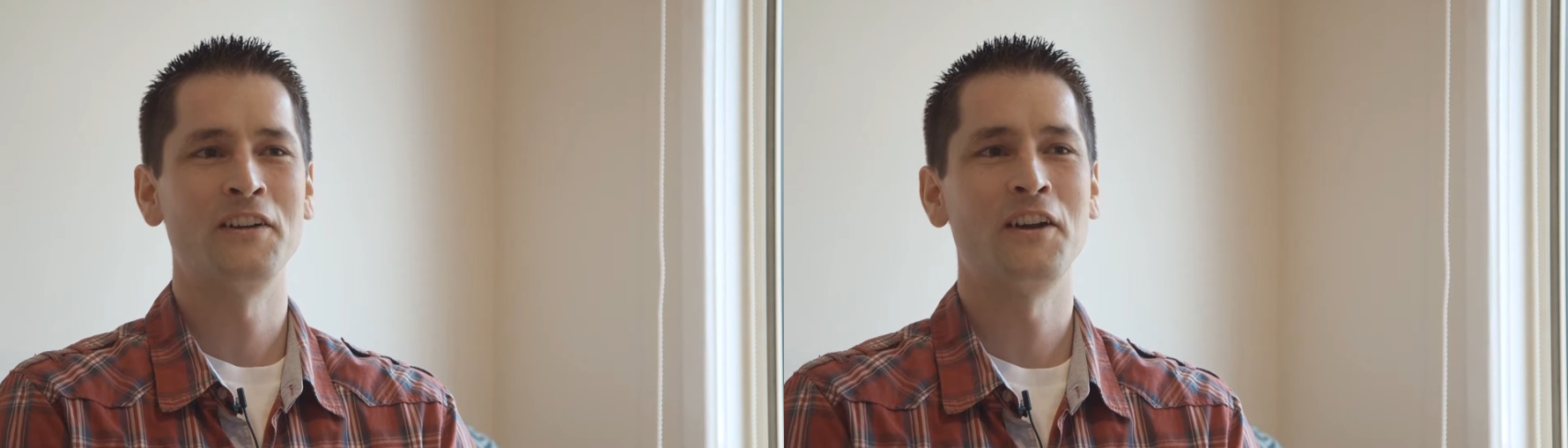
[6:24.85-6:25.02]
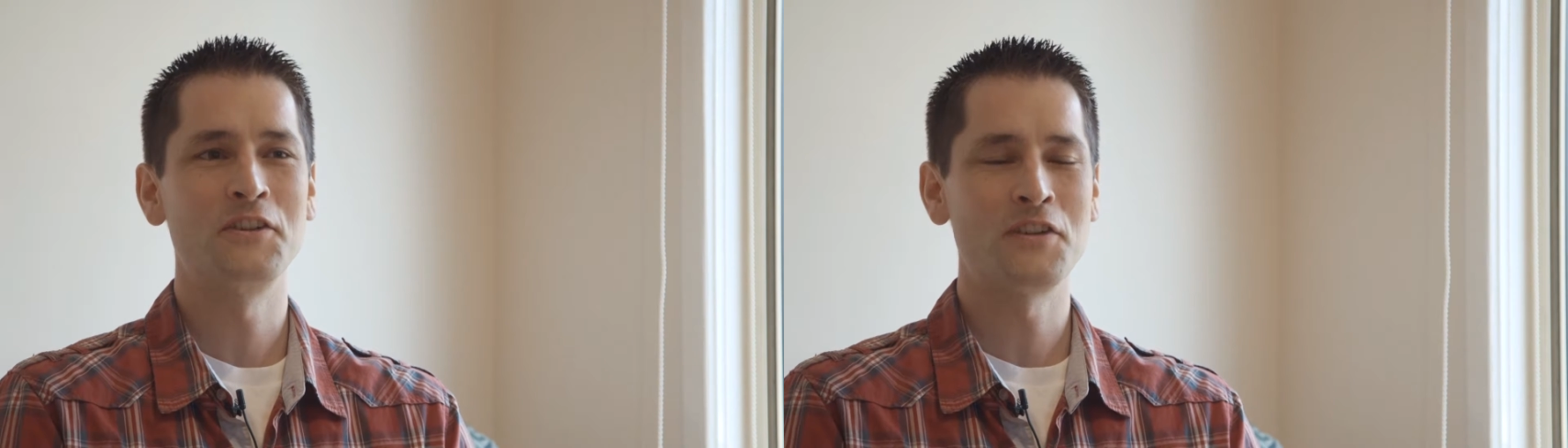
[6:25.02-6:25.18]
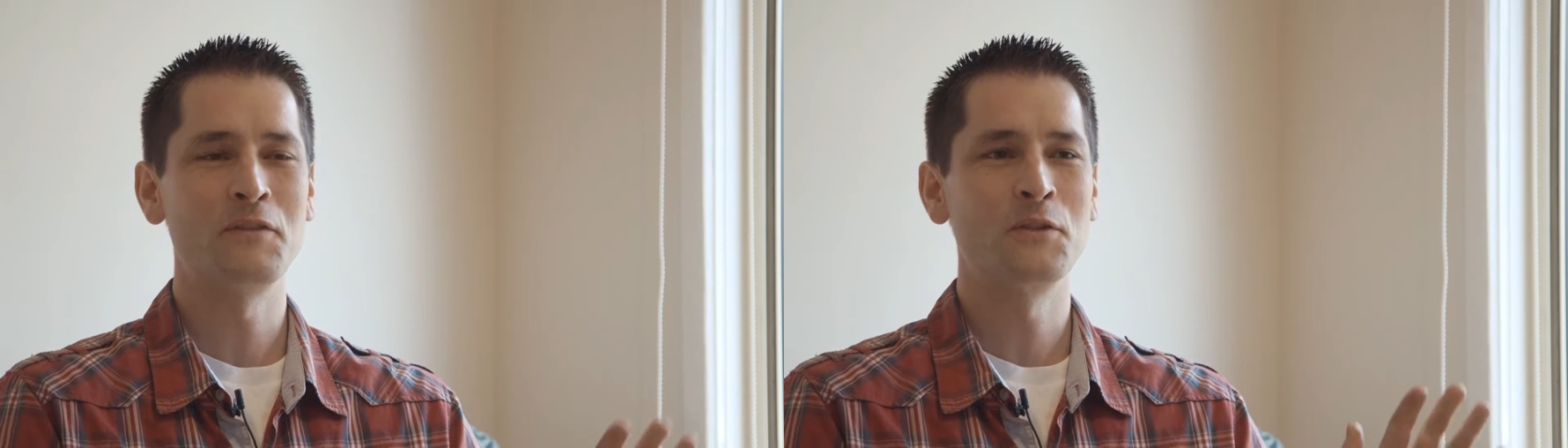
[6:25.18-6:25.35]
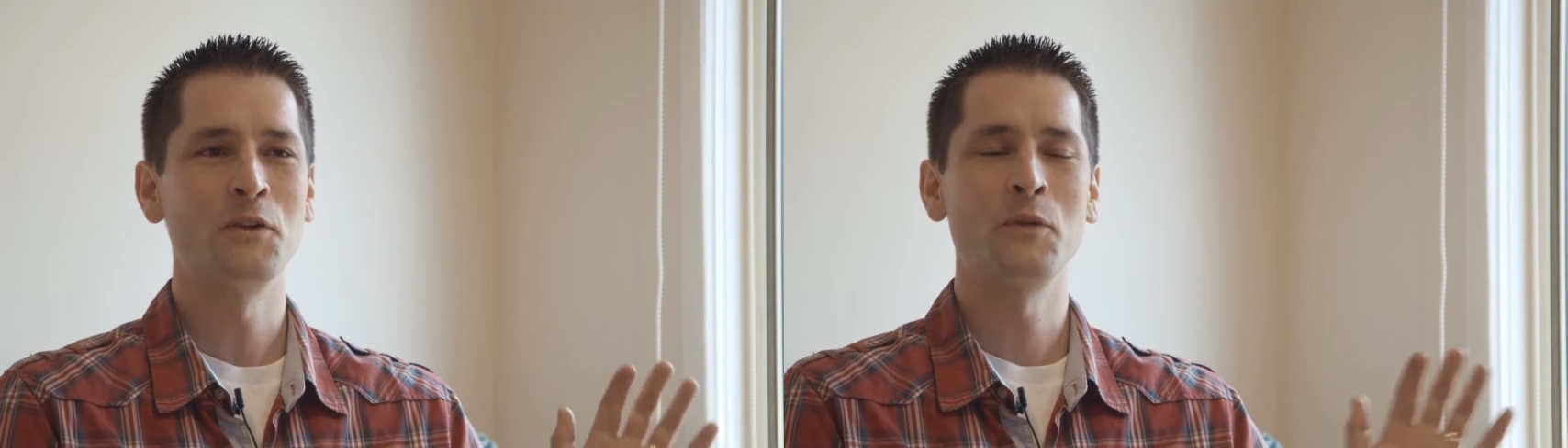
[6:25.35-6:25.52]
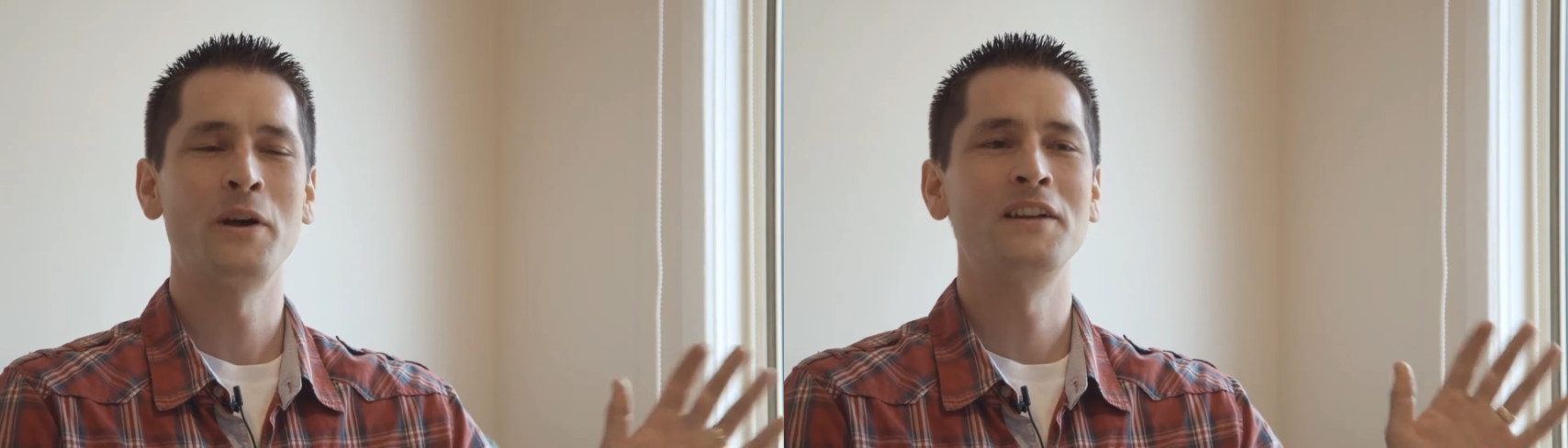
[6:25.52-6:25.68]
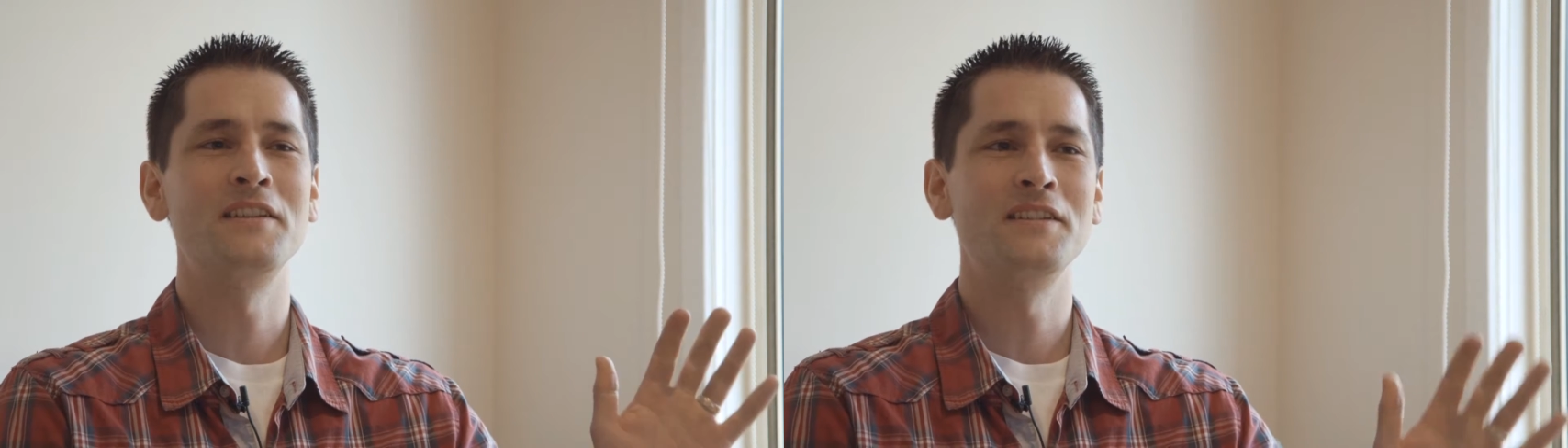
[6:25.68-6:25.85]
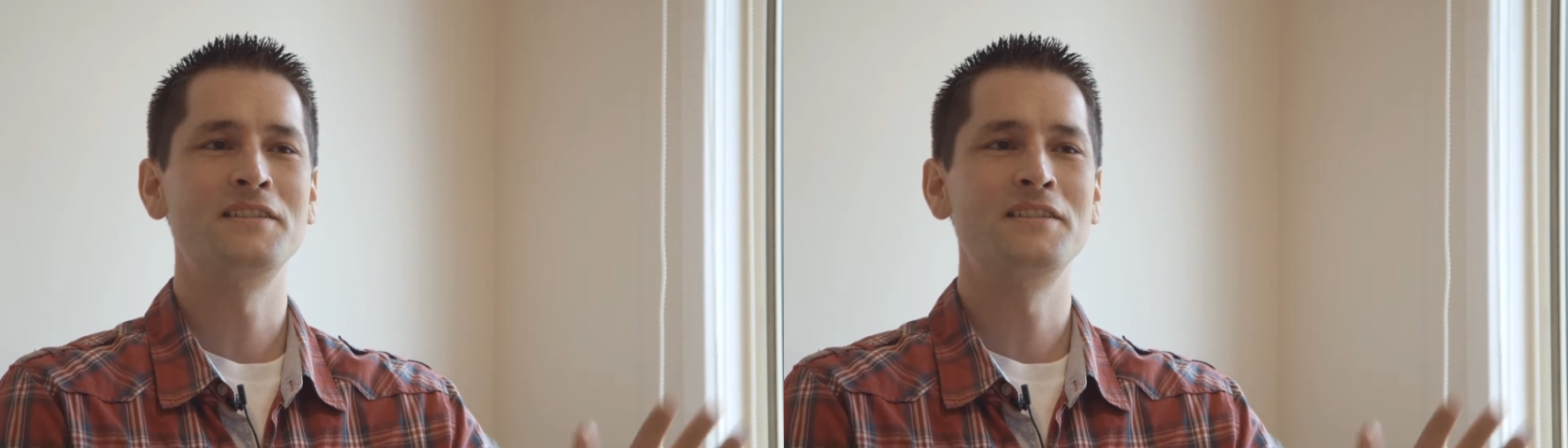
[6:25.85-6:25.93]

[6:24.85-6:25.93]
and I travelled all the way into the